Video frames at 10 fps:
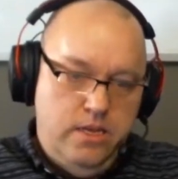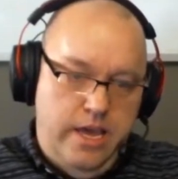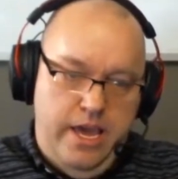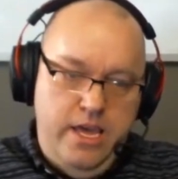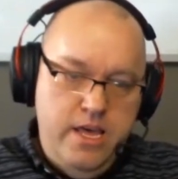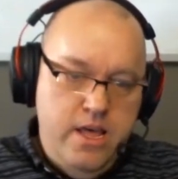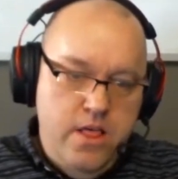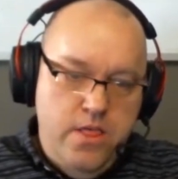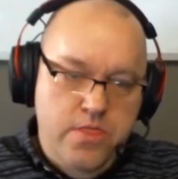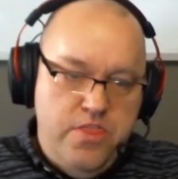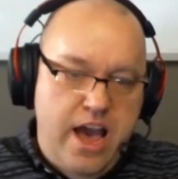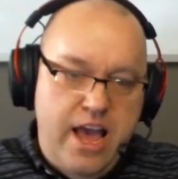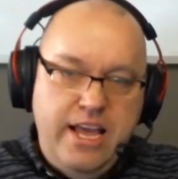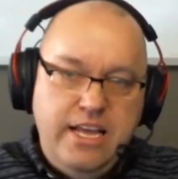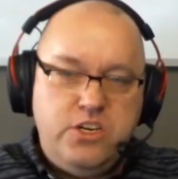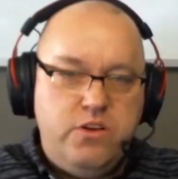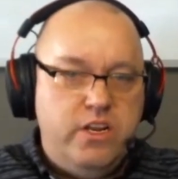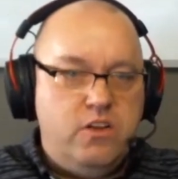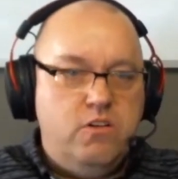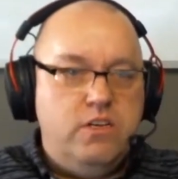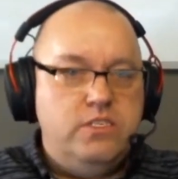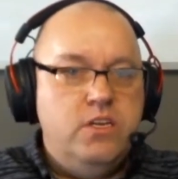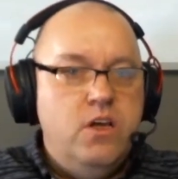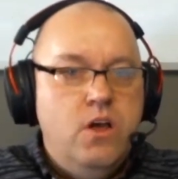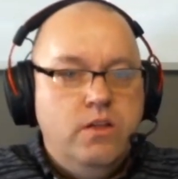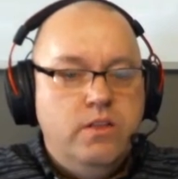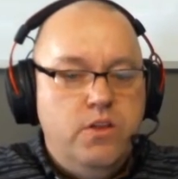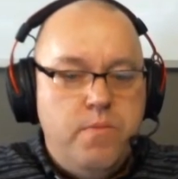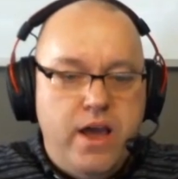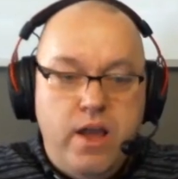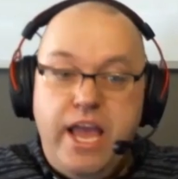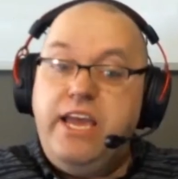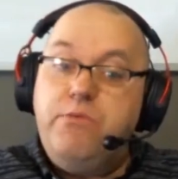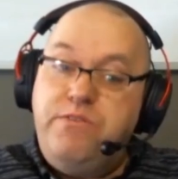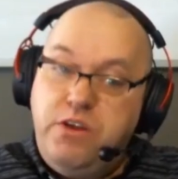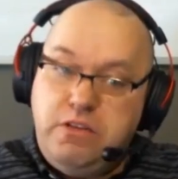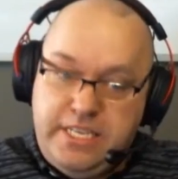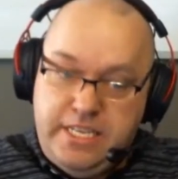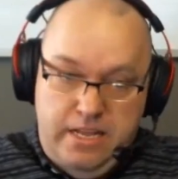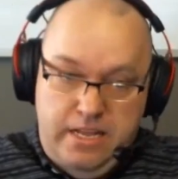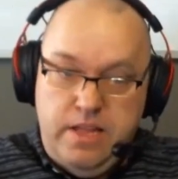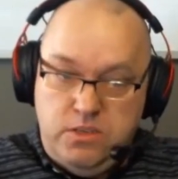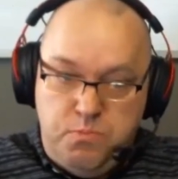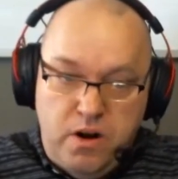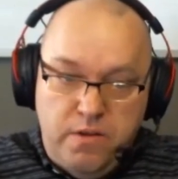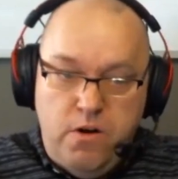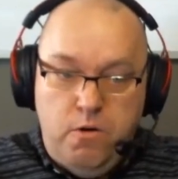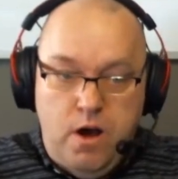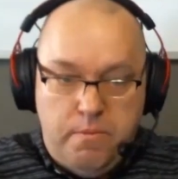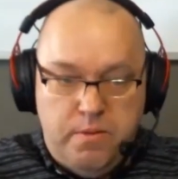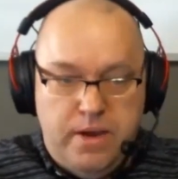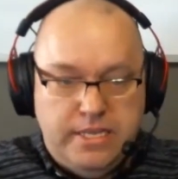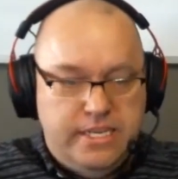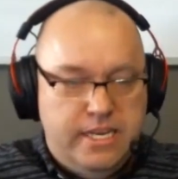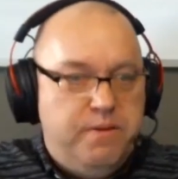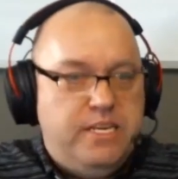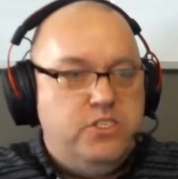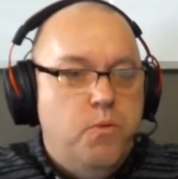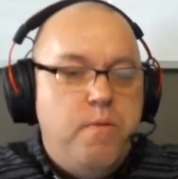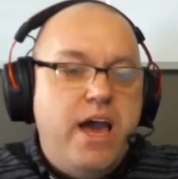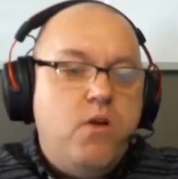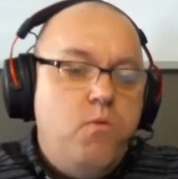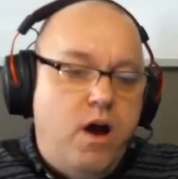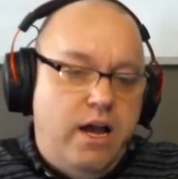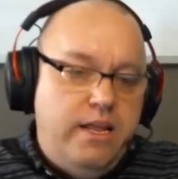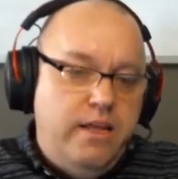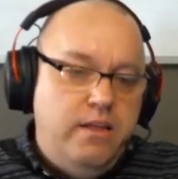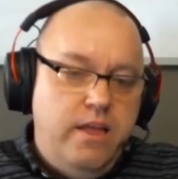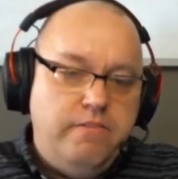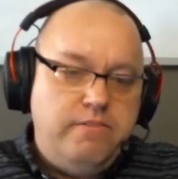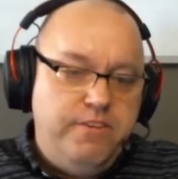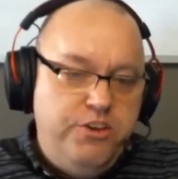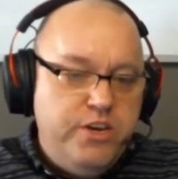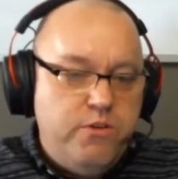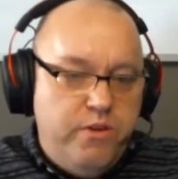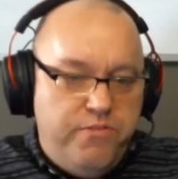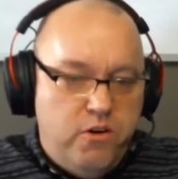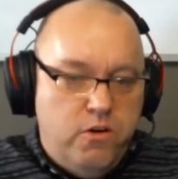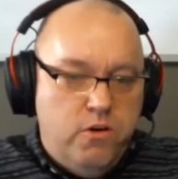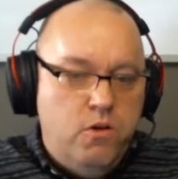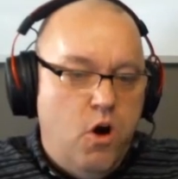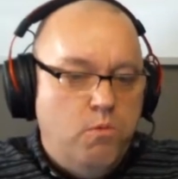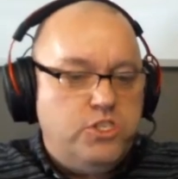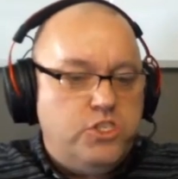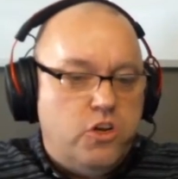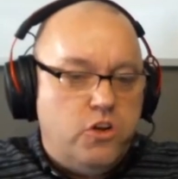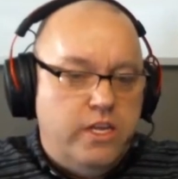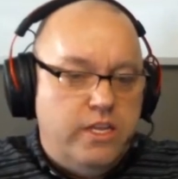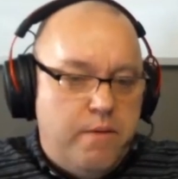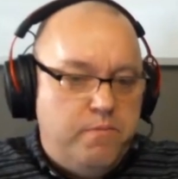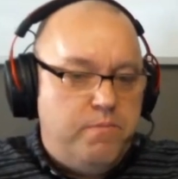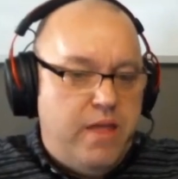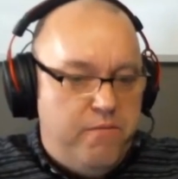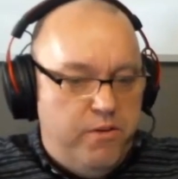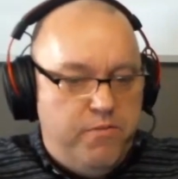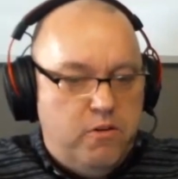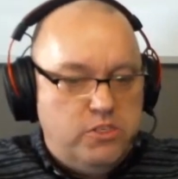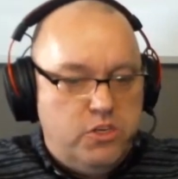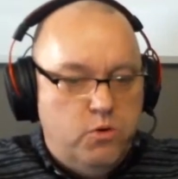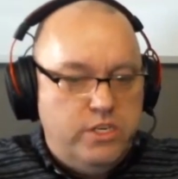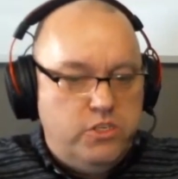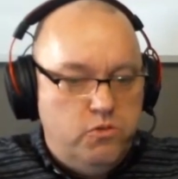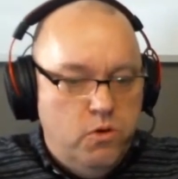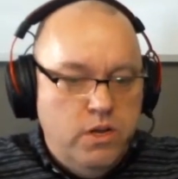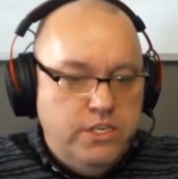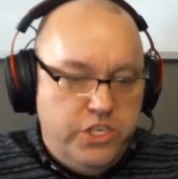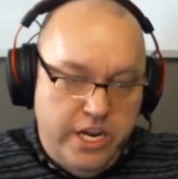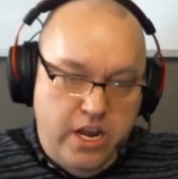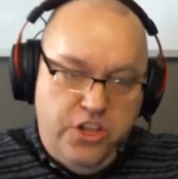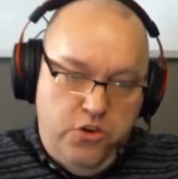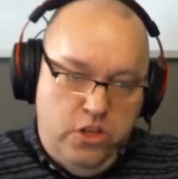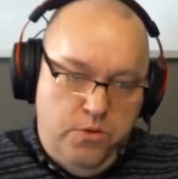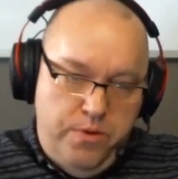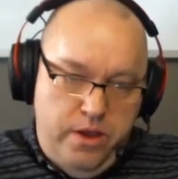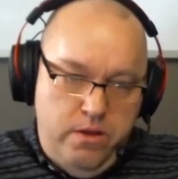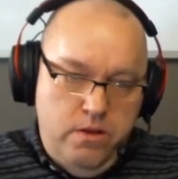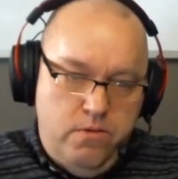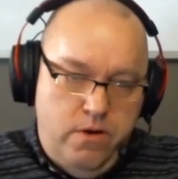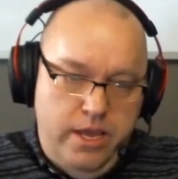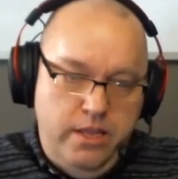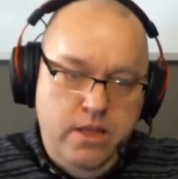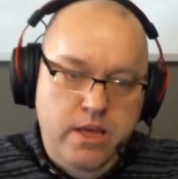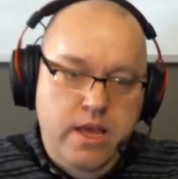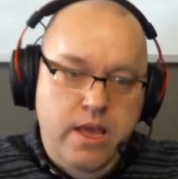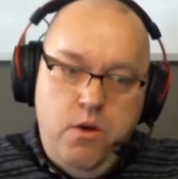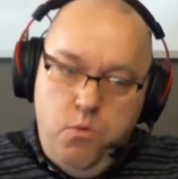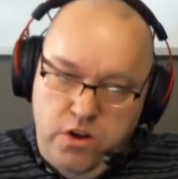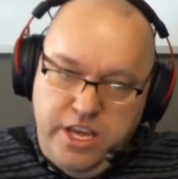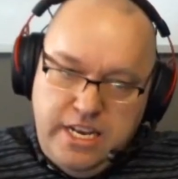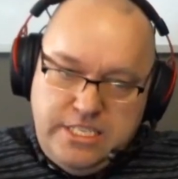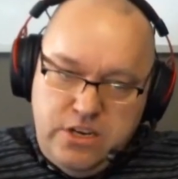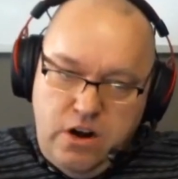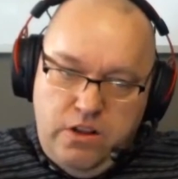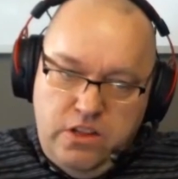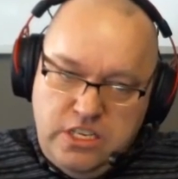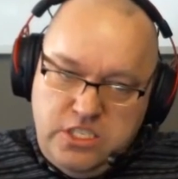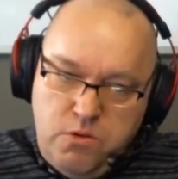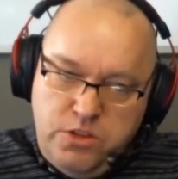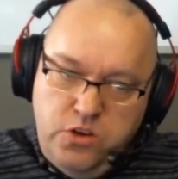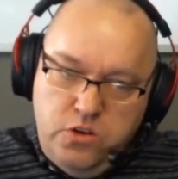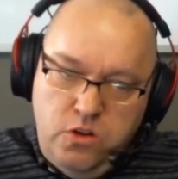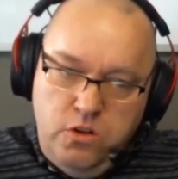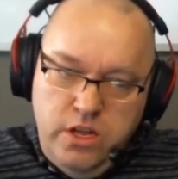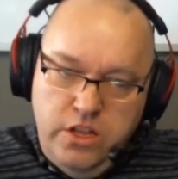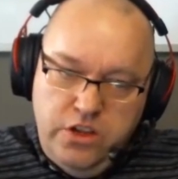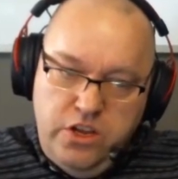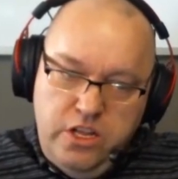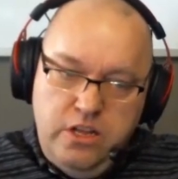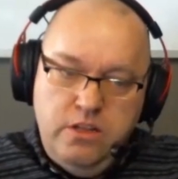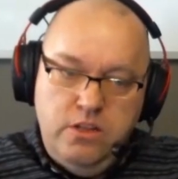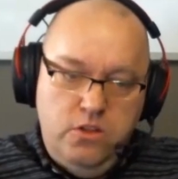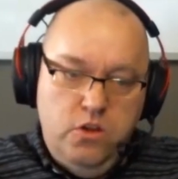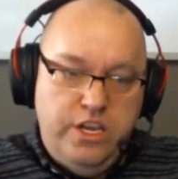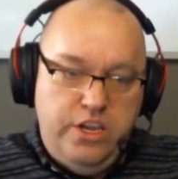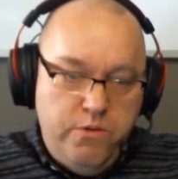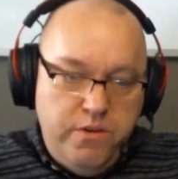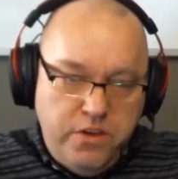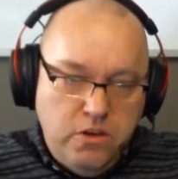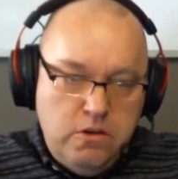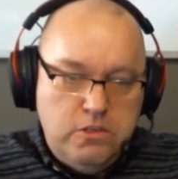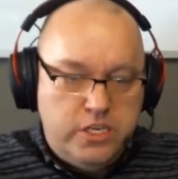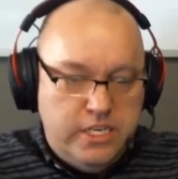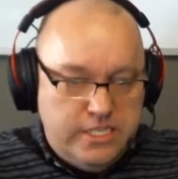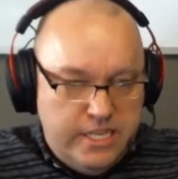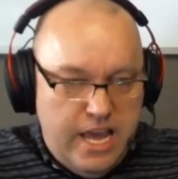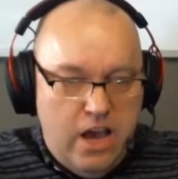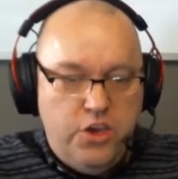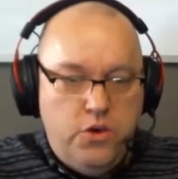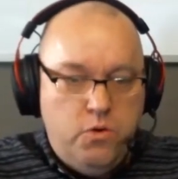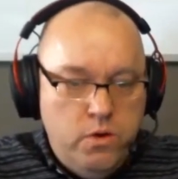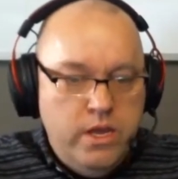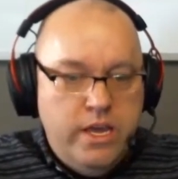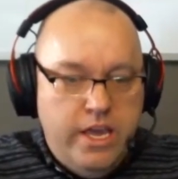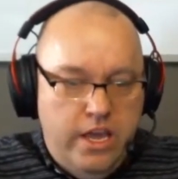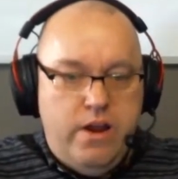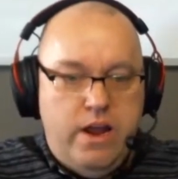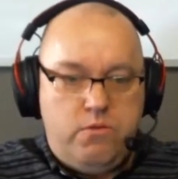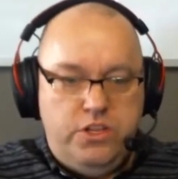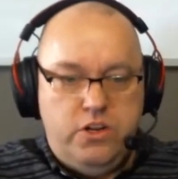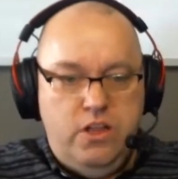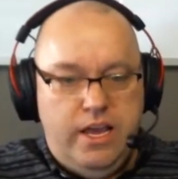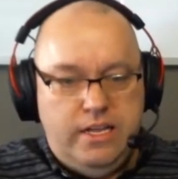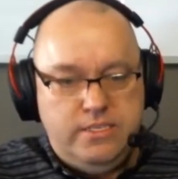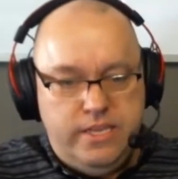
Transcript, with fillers: Okay. okay. That is critical, because no matter, and get reviews in it. That's part of optimizing it, because no matter what, if you get a referral, almost certainly that, that referral is going to check on you a little bit, right? Okay. Where are they going to start? They're going to start with Google. They're going to look at your reviews. They're going to see how you interact with your clients.